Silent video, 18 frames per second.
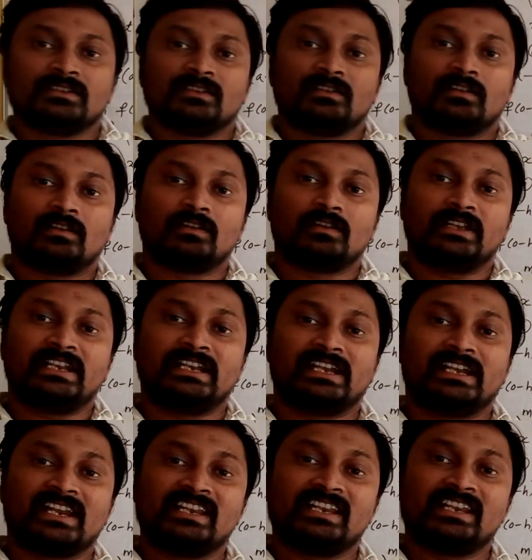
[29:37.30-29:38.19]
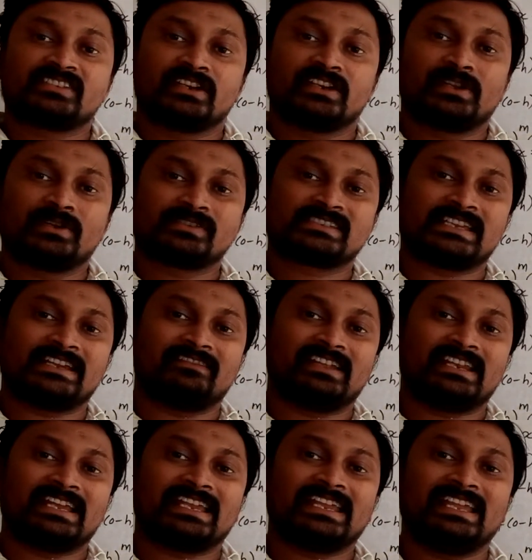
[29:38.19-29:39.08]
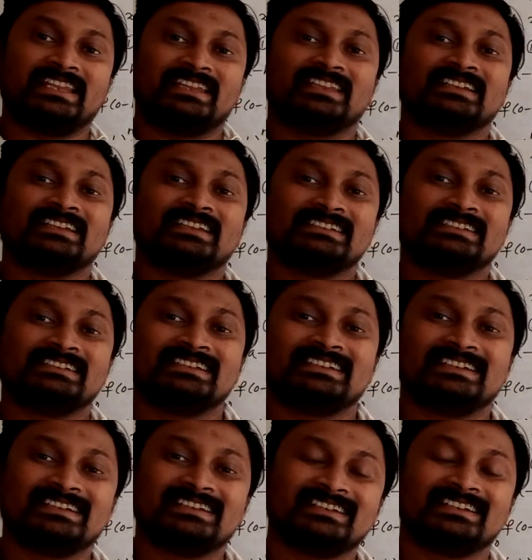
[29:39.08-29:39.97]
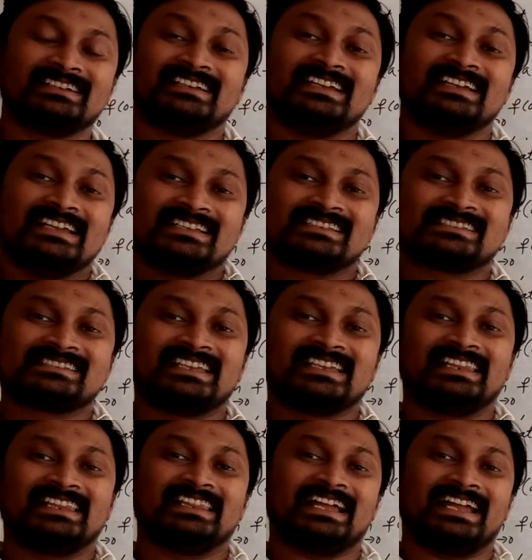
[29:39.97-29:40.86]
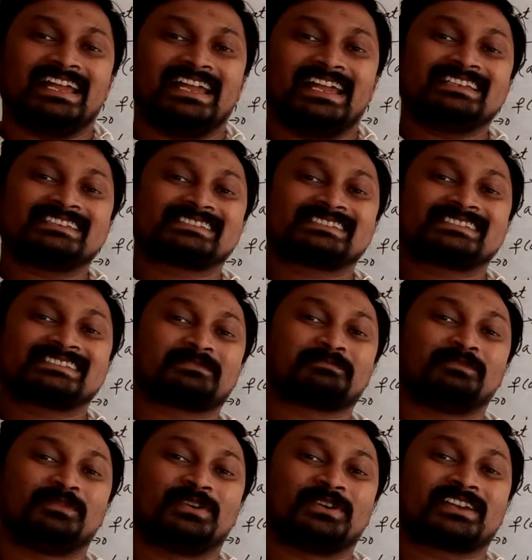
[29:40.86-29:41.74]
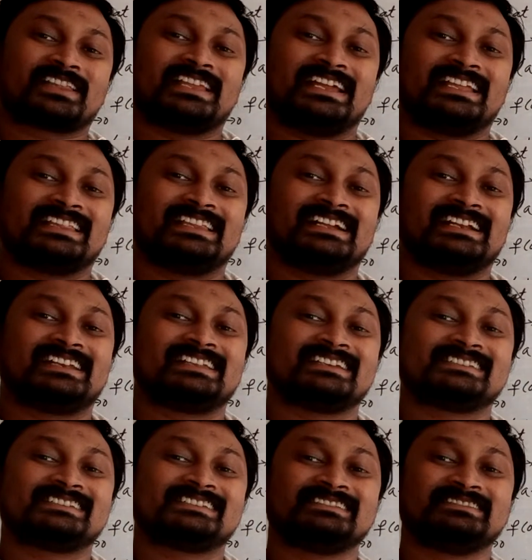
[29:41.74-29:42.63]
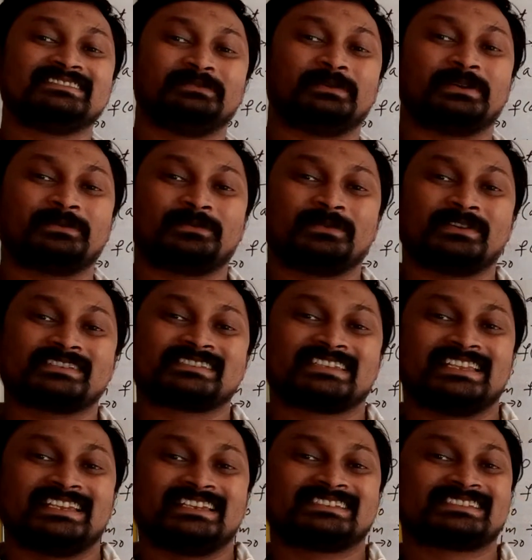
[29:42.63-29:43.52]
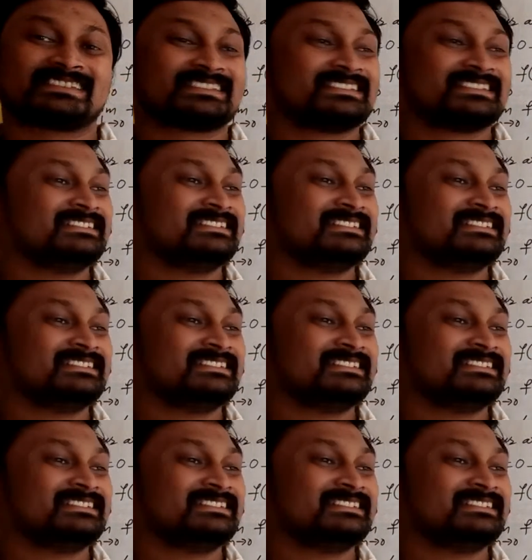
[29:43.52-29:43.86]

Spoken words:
Oh, it reached to 7 again. See, likes are more than that. What was this?